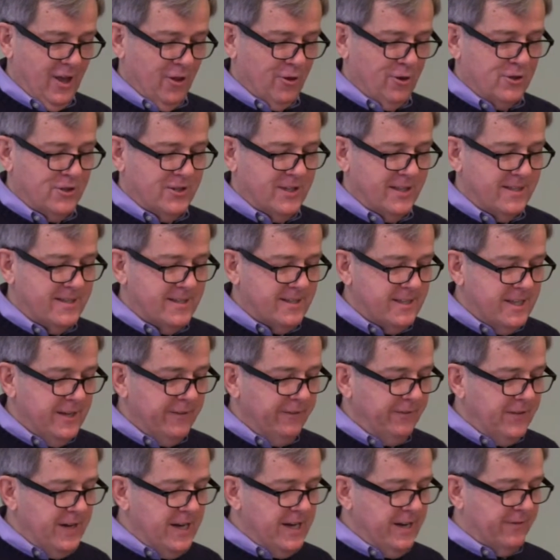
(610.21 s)
There's this
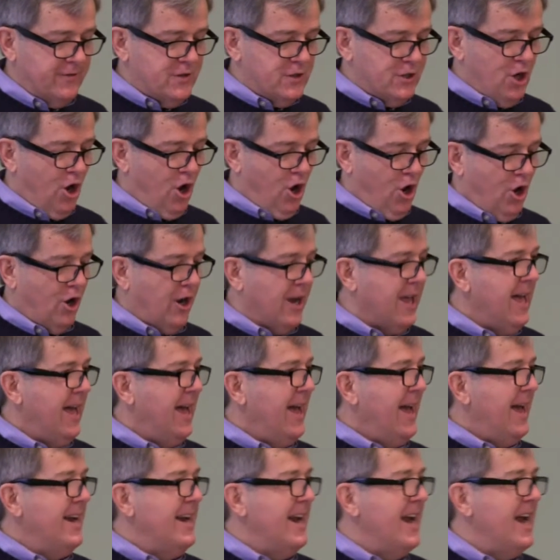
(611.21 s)
symphony of song,
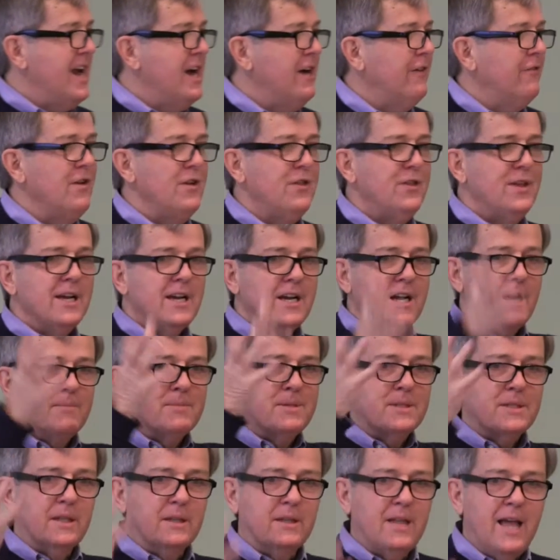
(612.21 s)
and everything
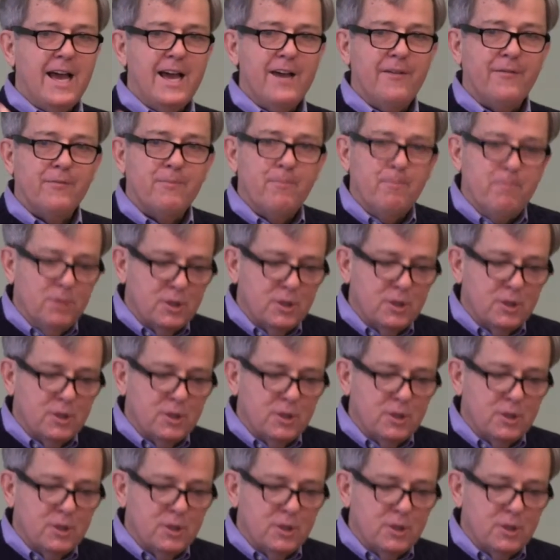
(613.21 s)
comes to life.